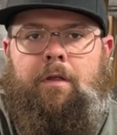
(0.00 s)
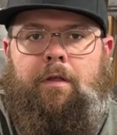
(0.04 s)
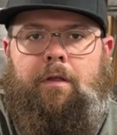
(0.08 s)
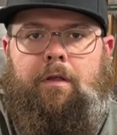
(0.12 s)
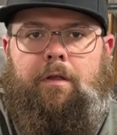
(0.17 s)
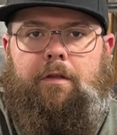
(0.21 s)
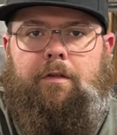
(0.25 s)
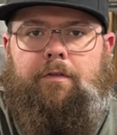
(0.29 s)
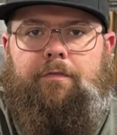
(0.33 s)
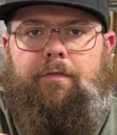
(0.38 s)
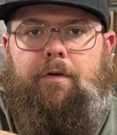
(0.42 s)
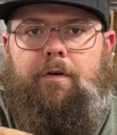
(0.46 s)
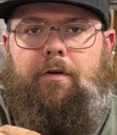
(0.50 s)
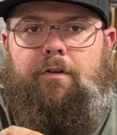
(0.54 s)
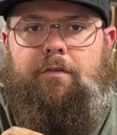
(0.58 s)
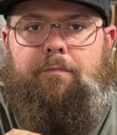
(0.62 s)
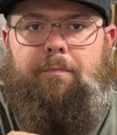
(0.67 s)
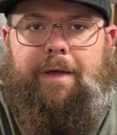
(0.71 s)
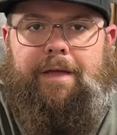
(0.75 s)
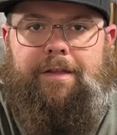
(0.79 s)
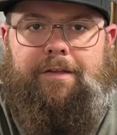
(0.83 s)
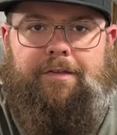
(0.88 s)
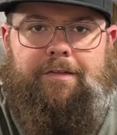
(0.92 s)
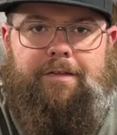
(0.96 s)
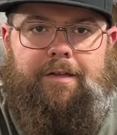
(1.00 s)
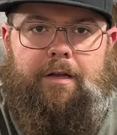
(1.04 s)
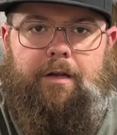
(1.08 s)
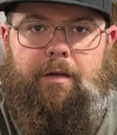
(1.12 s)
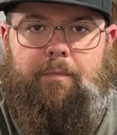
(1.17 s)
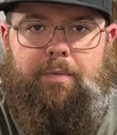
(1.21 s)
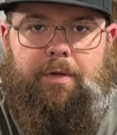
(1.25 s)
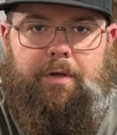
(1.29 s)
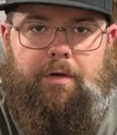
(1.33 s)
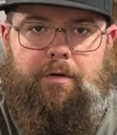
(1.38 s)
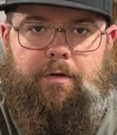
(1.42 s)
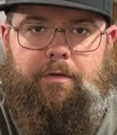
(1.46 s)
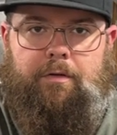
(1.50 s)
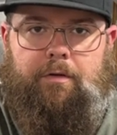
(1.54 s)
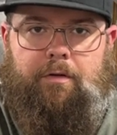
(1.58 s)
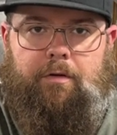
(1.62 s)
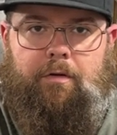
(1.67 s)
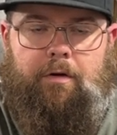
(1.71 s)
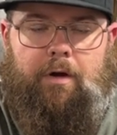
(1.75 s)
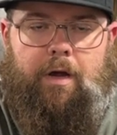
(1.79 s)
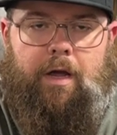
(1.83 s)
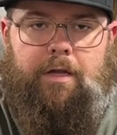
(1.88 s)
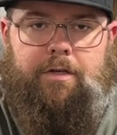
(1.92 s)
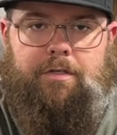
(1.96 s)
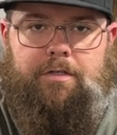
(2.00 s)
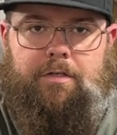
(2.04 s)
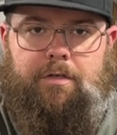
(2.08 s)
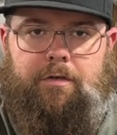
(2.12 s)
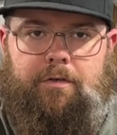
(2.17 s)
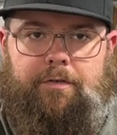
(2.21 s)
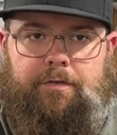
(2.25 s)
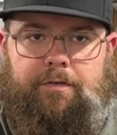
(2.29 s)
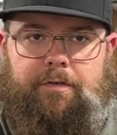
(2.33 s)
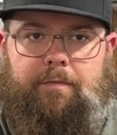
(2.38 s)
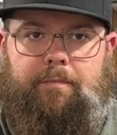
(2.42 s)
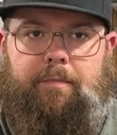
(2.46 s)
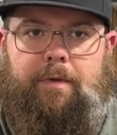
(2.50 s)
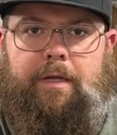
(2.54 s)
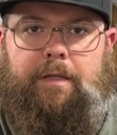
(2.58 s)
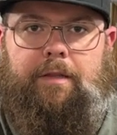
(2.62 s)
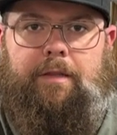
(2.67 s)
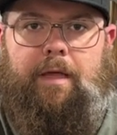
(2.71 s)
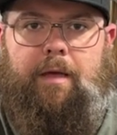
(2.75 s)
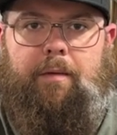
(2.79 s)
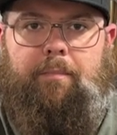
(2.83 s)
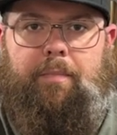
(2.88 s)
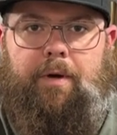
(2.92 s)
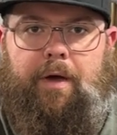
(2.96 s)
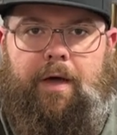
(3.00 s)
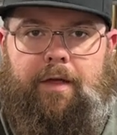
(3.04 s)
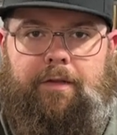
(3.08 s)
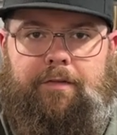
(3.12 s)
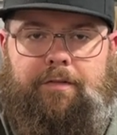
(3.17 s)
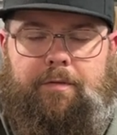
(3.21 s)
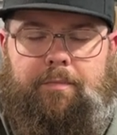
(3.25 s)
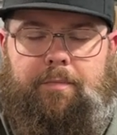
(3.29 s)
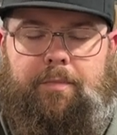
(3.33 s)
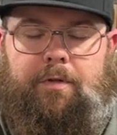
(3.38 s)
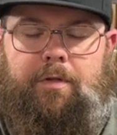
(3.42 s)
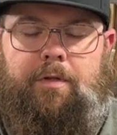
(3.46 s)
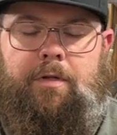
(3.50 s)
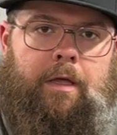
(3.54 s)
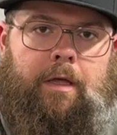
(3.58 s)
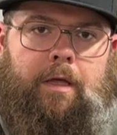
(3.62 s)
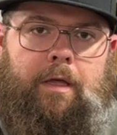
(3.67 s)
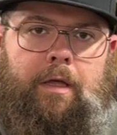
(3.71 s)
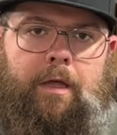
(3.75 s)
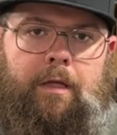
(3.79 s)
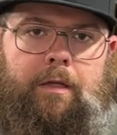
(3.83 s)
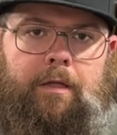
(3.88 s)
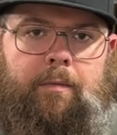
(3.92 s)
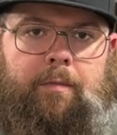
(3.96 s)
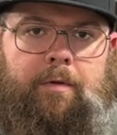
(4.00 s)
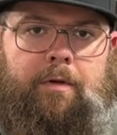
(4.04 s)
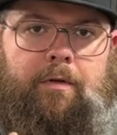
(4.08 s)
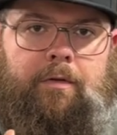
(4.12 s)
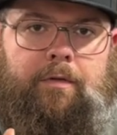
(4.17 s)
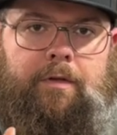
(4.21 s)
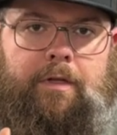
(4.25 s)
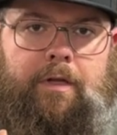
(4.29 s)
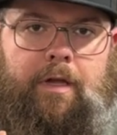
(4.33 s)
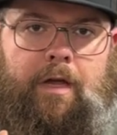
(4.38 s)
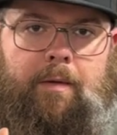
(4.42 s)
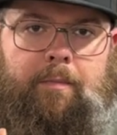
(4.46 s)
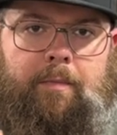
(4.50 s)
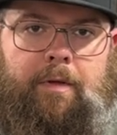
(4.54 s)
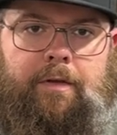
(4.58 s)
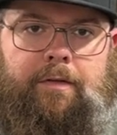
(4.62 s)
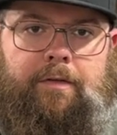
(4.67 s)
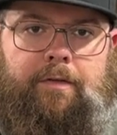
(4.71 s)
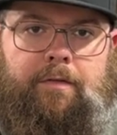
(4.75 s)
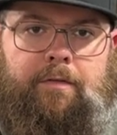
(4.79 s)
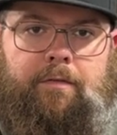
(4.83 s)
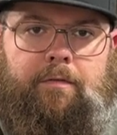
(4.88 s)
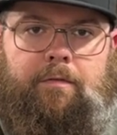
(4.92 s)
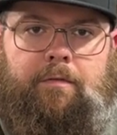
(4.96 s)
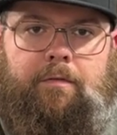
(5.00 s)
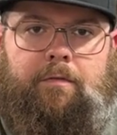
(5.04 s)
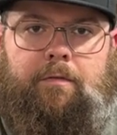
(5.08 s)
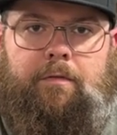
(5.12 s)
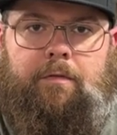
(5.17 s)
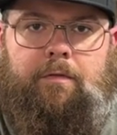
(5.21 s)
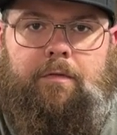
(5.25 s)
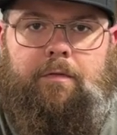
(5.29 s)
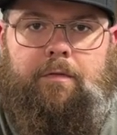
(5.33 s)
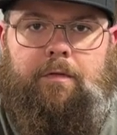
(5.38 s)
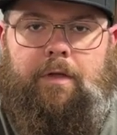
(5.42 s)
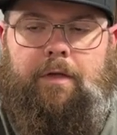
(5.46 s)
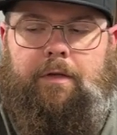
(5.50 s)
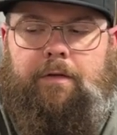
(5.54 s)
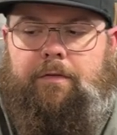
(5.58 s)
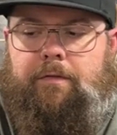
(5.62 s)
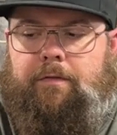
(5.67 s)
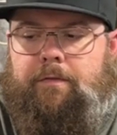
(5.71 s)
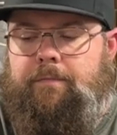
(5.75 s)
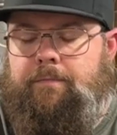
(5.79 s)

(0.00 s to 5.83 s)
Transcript: as far as my setup here in the garage goes to make that possible. And let me know in the comments. Thanks.